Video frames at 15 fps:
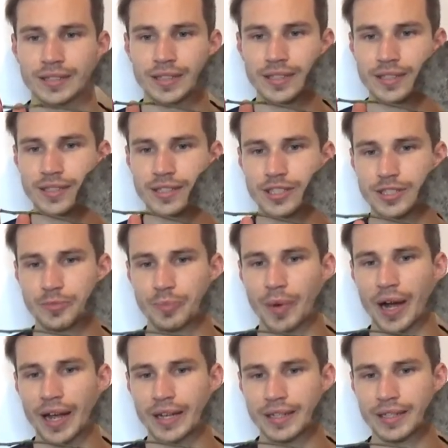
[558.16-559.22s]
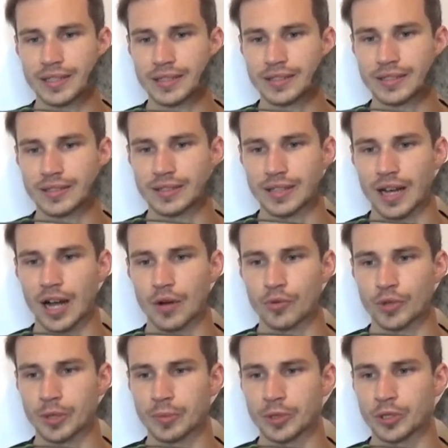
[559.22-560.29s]
This spike is now
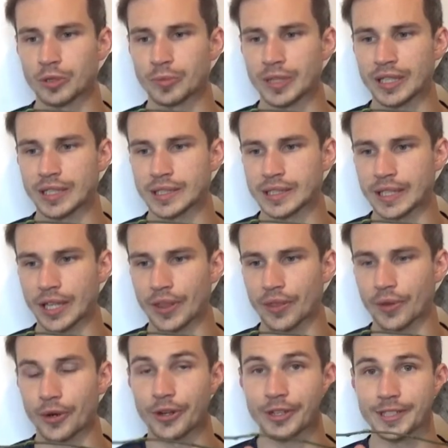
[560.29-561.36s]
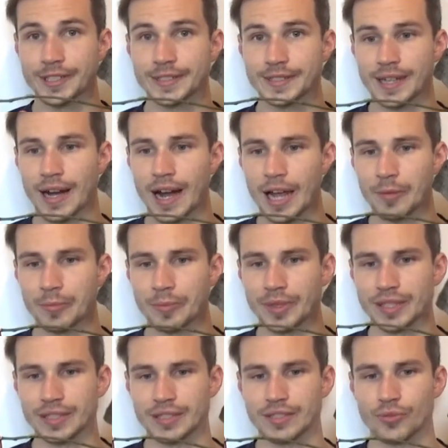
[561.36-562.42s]
reblooming the 3rd time
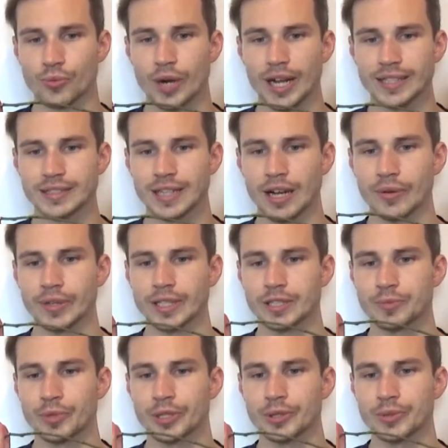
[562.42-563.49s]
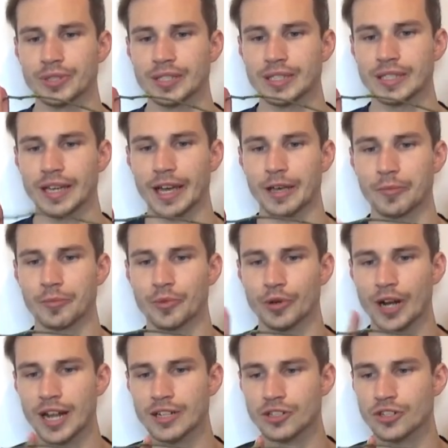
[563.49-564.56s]
because right now it's producing a
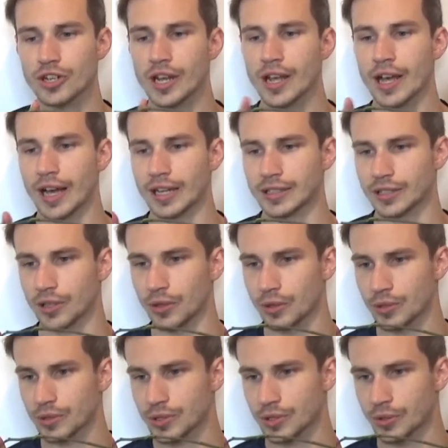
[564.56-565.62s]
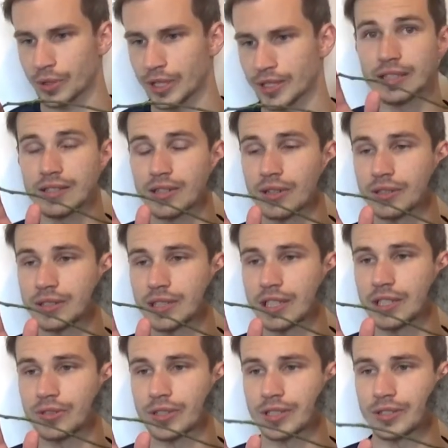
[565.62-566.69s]
branch, and also it's
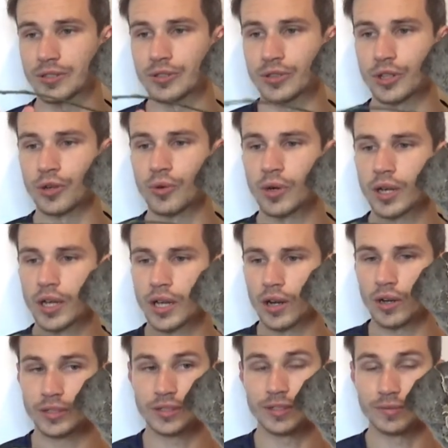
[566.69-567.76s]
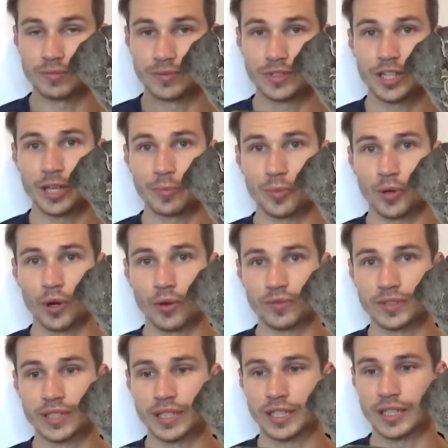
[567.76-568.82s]
continuing to grow on the tip
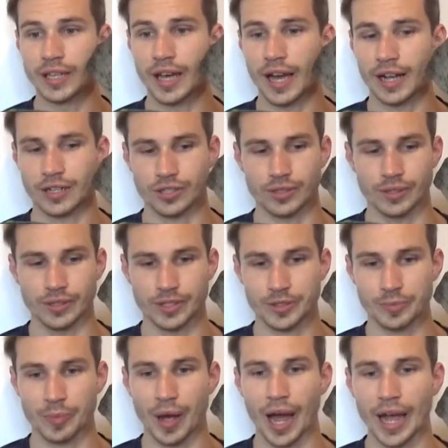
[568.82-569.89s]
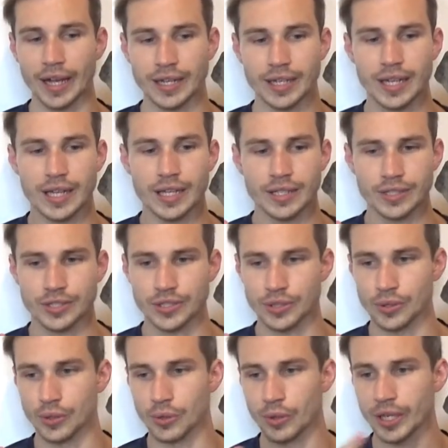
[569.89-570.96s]
of the actual spike.
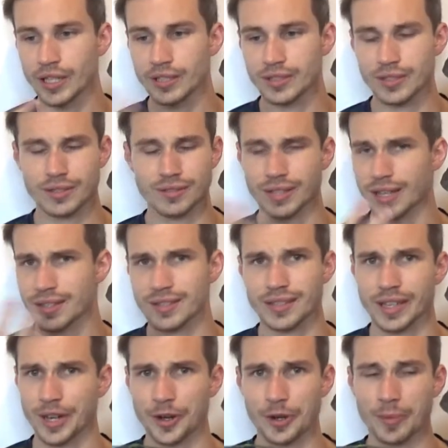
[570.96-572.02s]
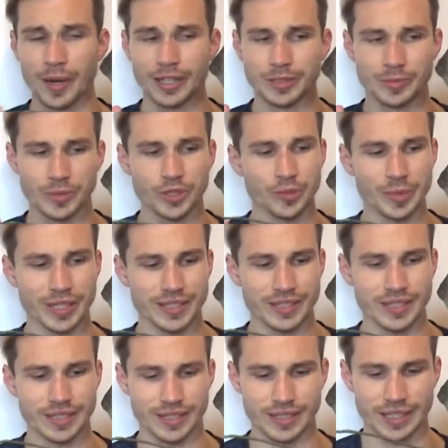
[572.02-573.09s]
So it just doesn't care about the blooming
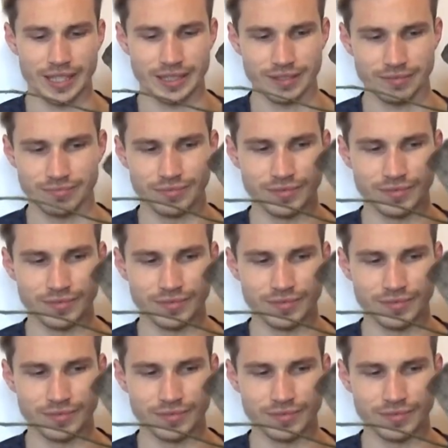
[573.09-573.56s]
season and